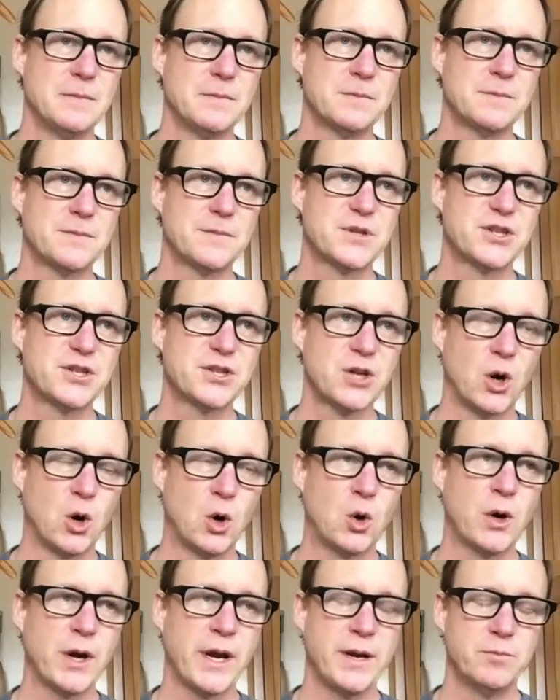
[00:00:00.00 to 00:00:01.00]

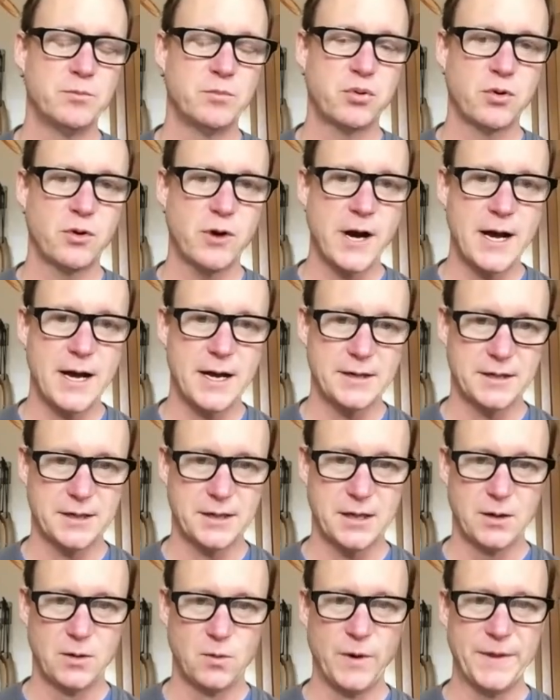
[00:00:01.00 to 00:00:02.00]
so impressed
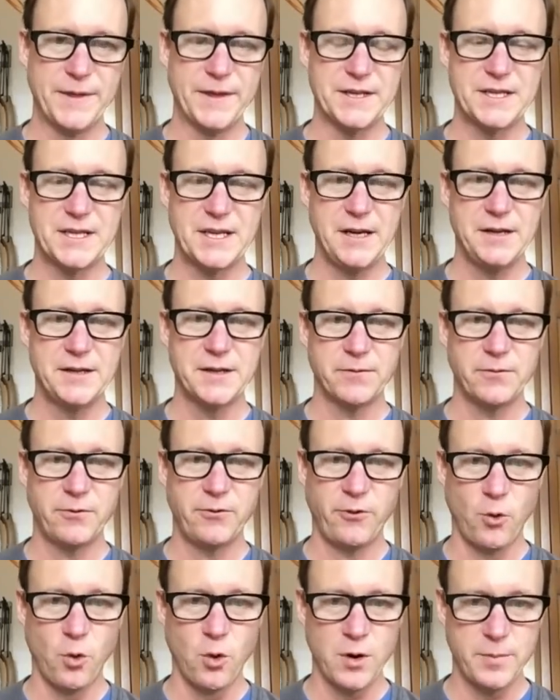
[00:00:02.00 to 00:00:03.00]
with the season
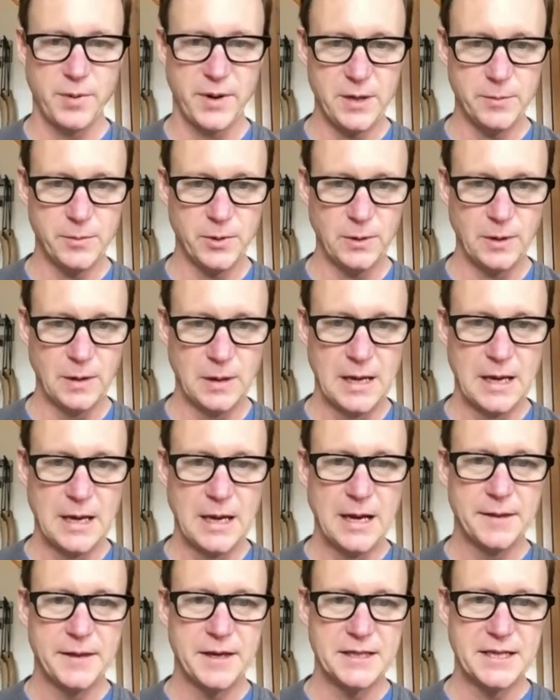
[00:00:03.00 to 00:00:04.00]
4 people,
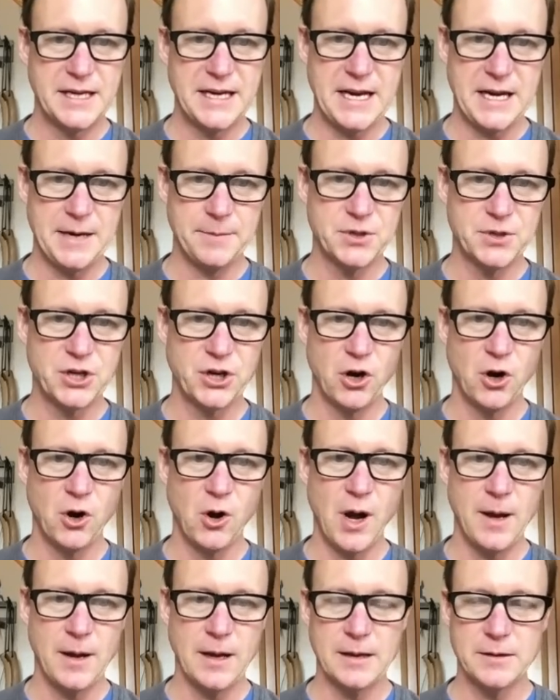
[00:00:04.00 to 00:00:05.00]
the teams.
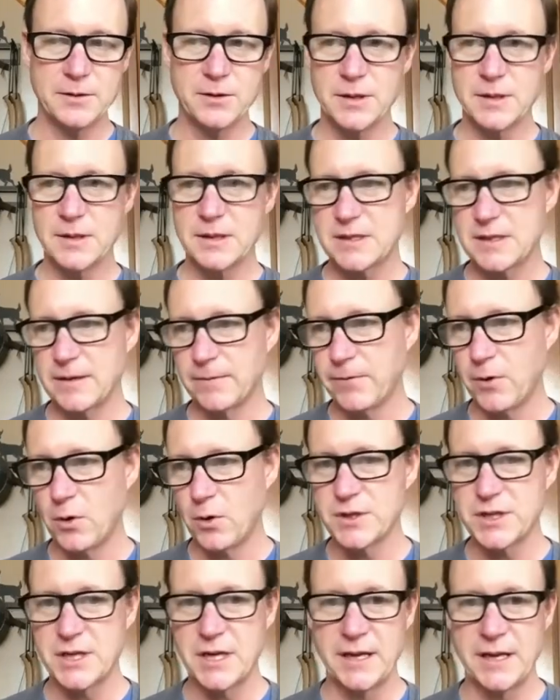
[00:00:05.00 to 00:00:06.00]
Some
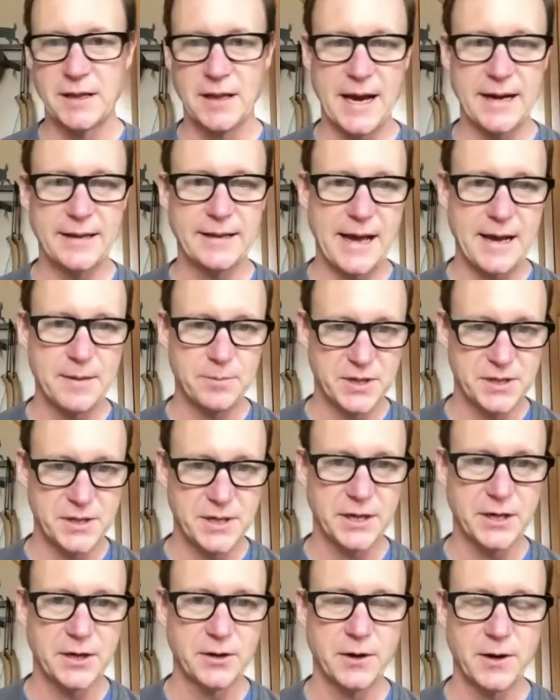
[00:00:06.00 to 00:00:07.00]
folks didn't like that
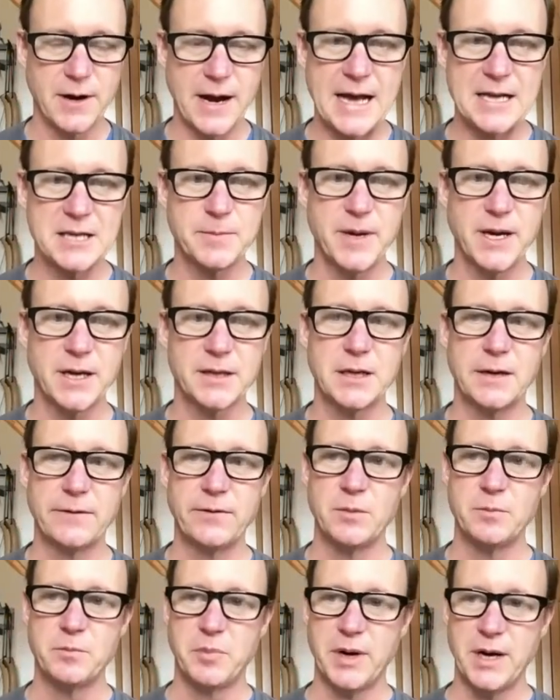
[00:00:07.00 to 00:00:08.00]
particular aspect of it,
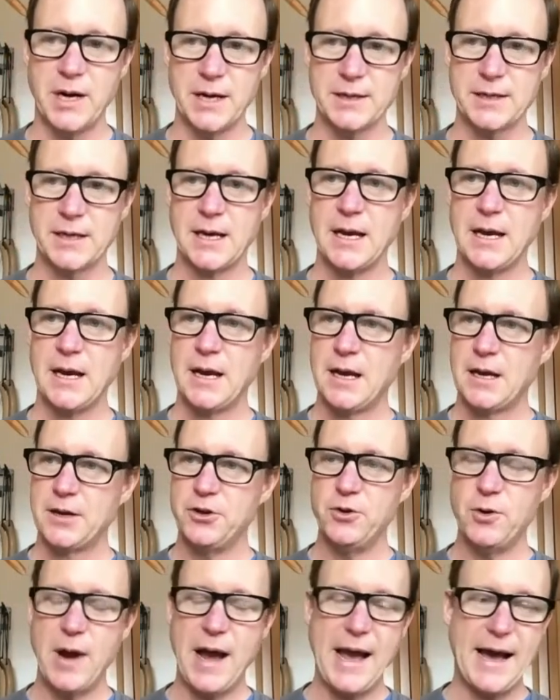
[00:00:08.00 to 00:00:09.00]
but you
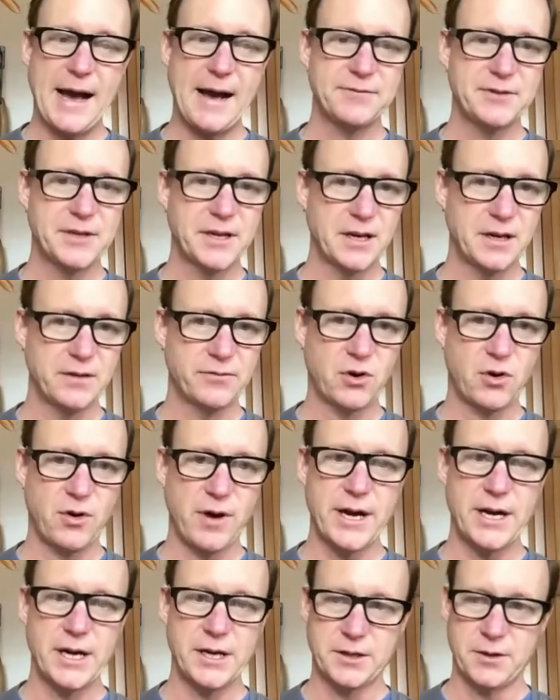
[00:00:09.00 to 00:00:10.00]
have to give
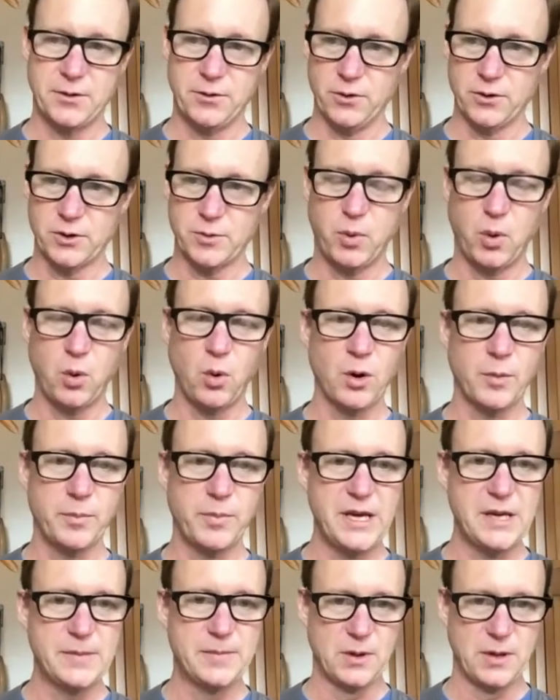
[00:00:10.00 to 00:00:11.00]
credit to those poor
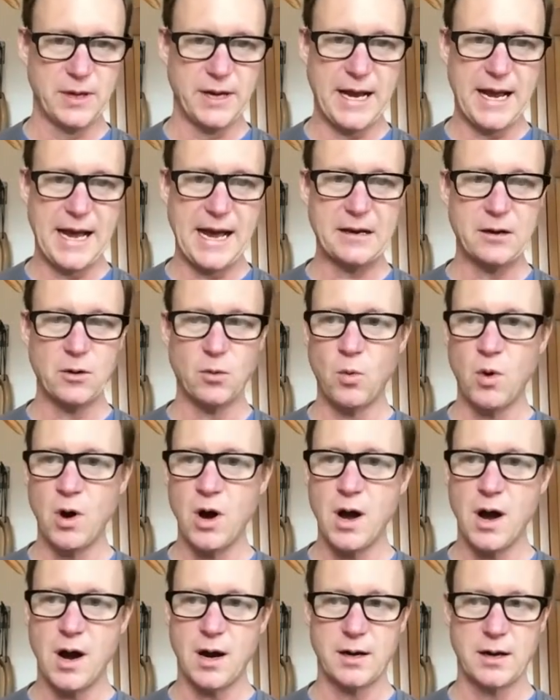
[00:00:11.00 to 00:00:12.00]
people that had to
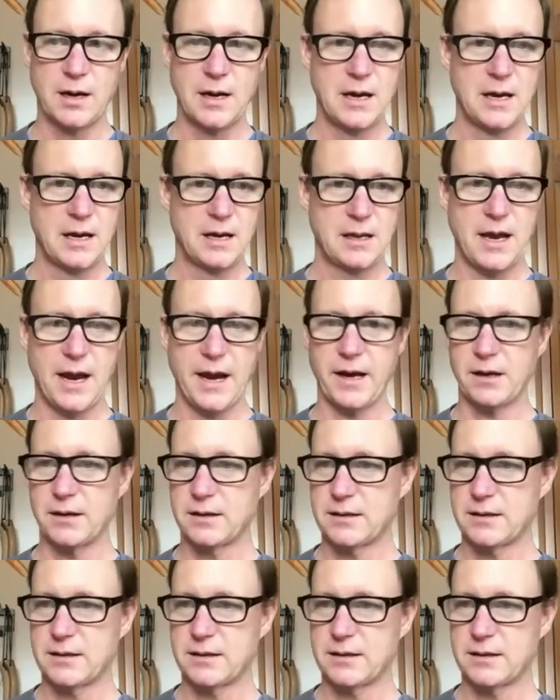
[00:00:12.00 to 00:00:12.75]
walk. Like,